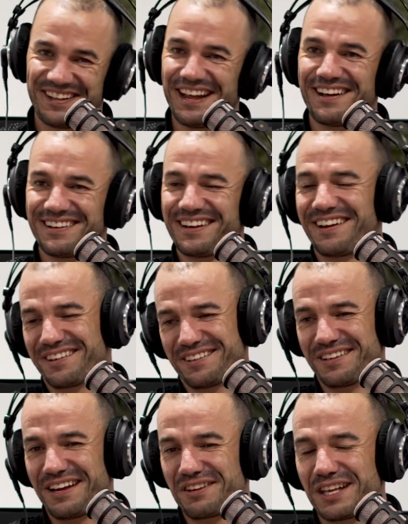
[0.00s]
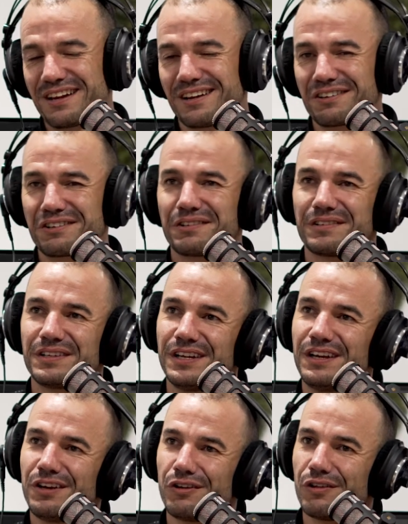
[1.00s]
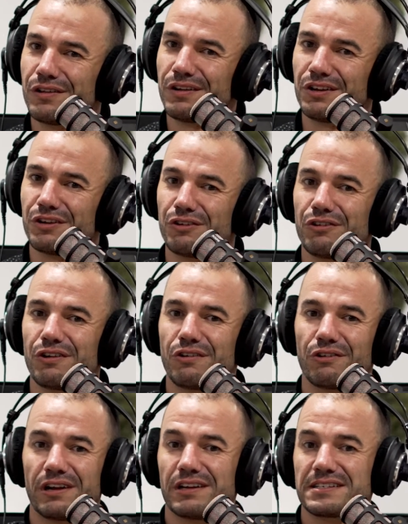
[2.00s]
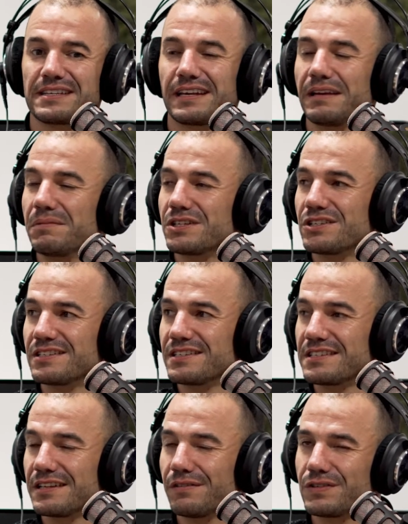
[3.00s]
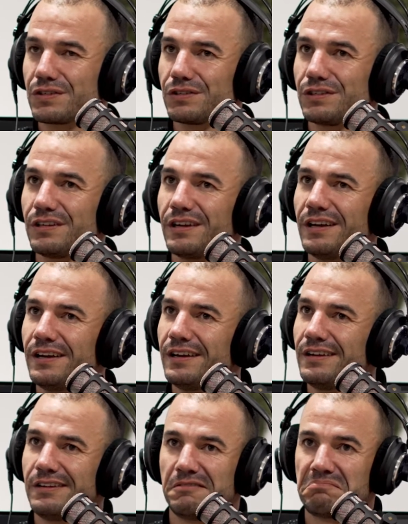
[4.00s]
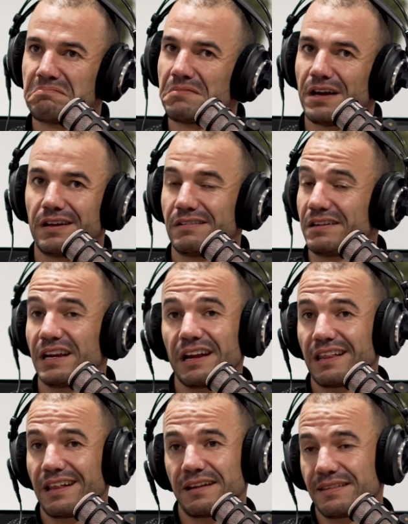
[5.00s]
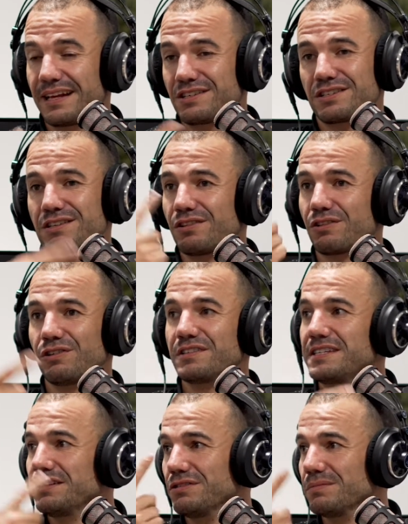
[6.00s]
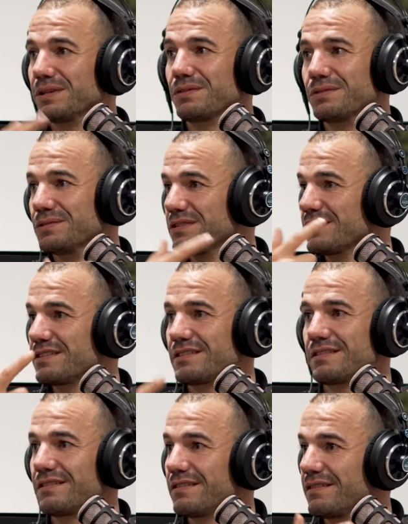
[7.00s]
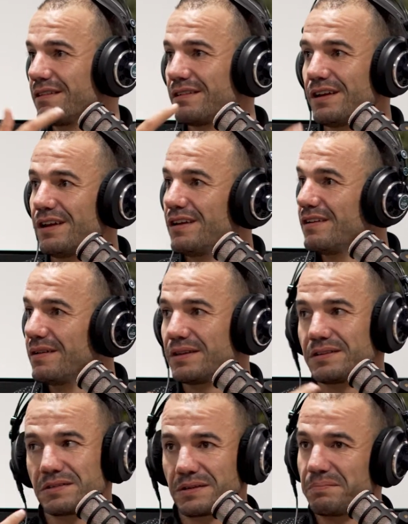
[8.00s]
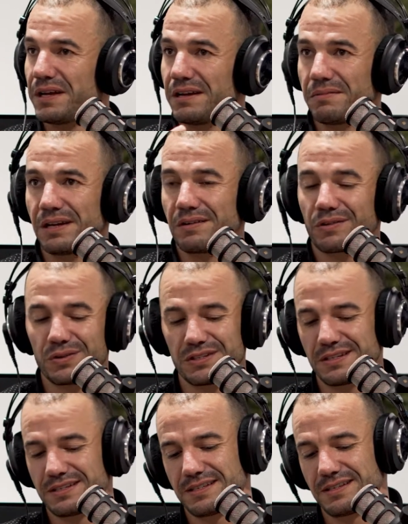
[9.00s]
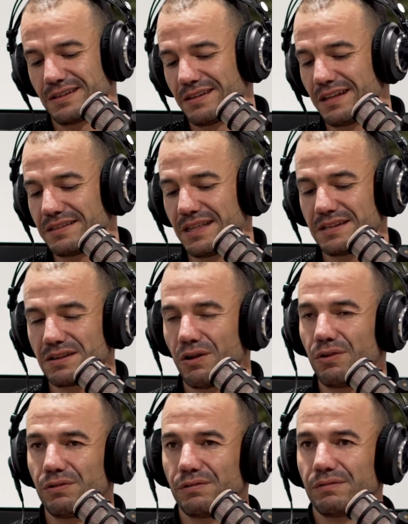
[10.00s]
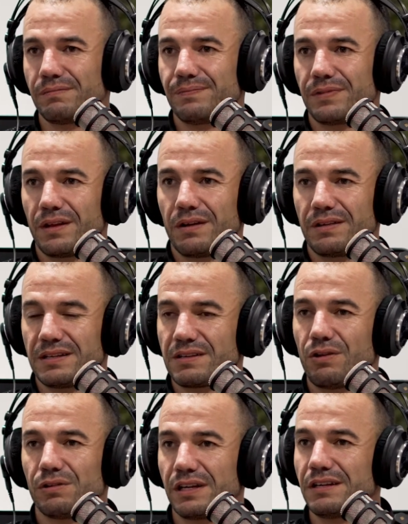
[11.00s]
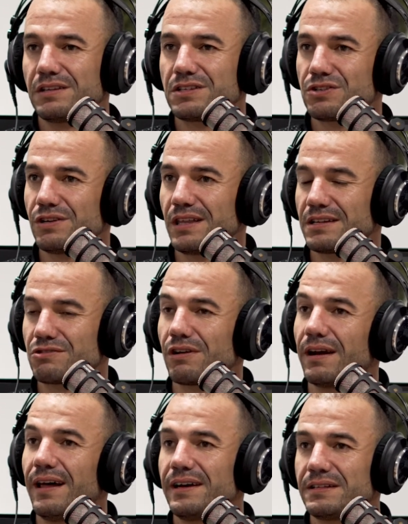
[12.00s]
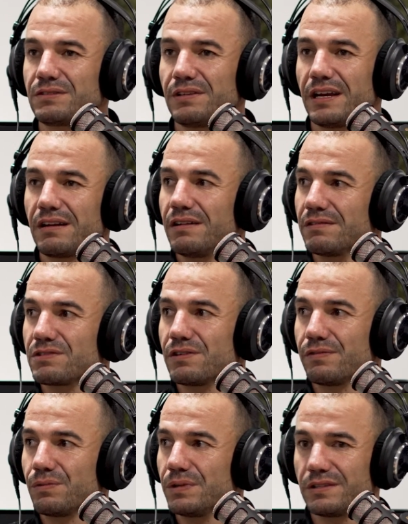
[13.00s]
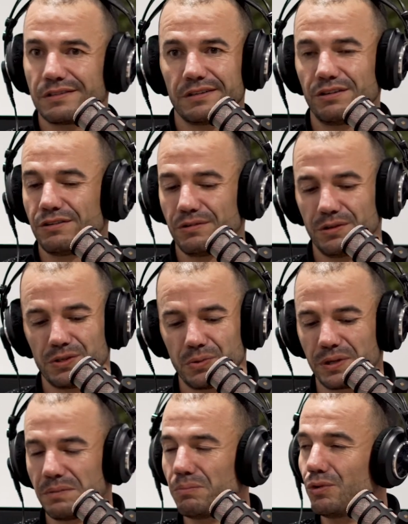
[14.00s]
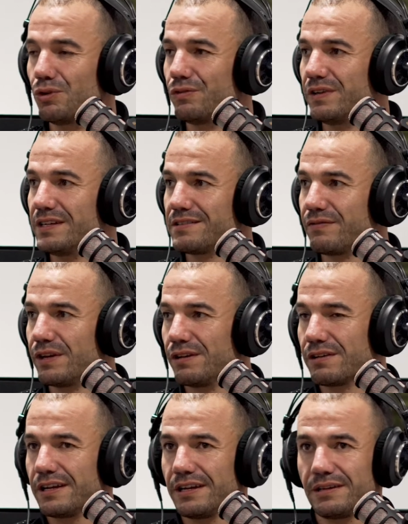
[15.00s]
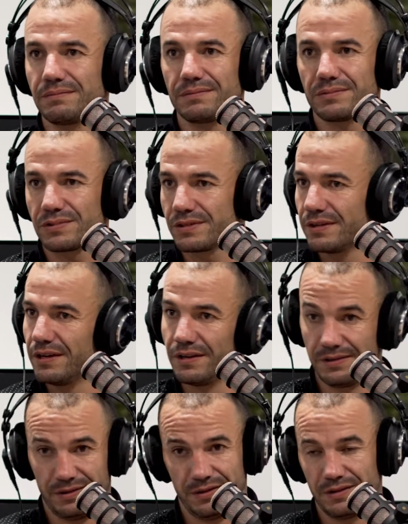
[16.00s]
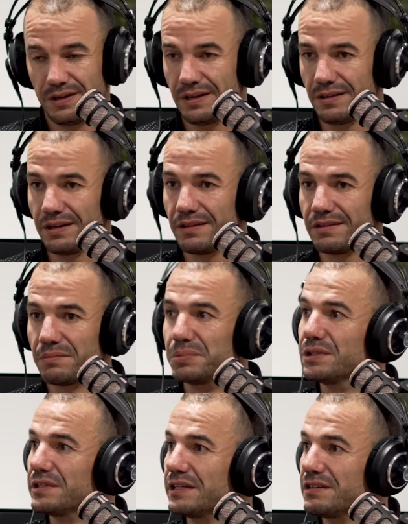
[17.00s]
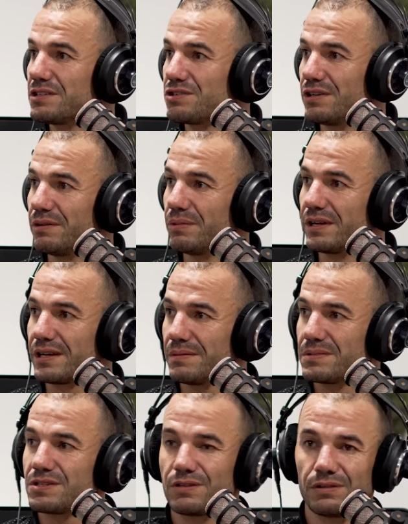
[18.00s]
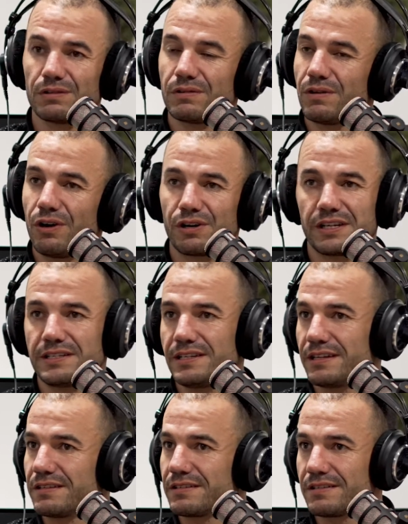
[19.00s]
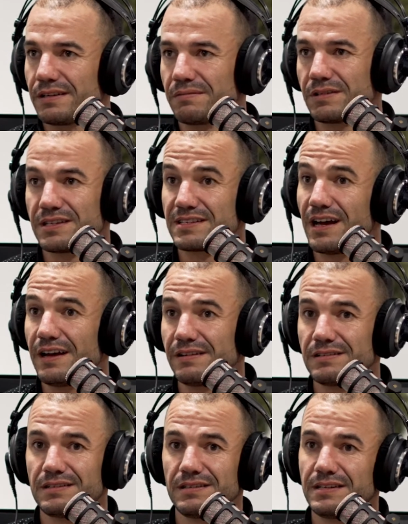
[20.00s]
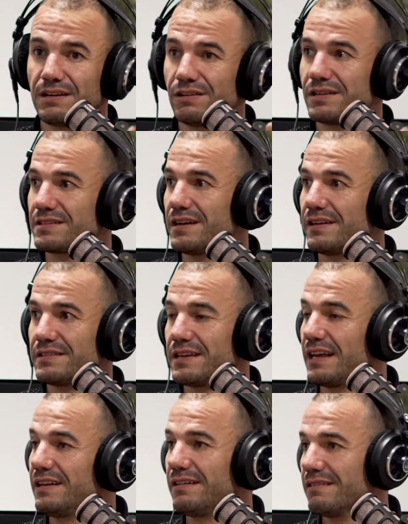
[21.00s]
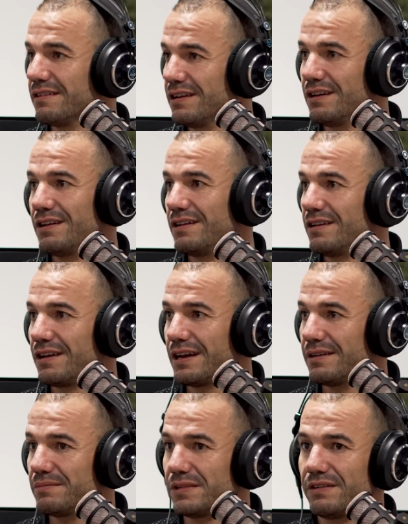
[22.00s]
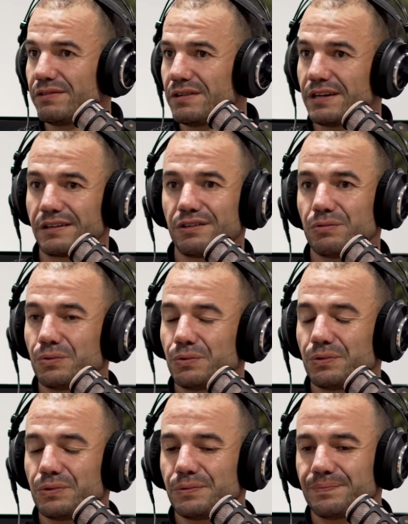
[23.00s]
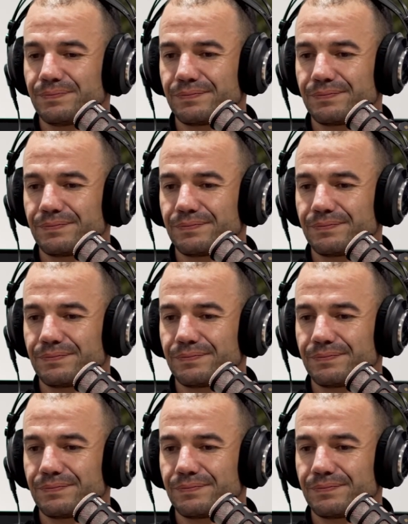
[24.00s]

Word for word: and now, like now you get like, you know, realistic images and stuff. So, and, and that's just going to continue because yeah, it's just going to get better and better, better, and better, better, and better. There's a whole there's a whole industry that's reliant on that kind of software. So you know, yeah. you're talking movies, video games the, the build industry when it comes to architects and designers, interior designers, any, um, even like your,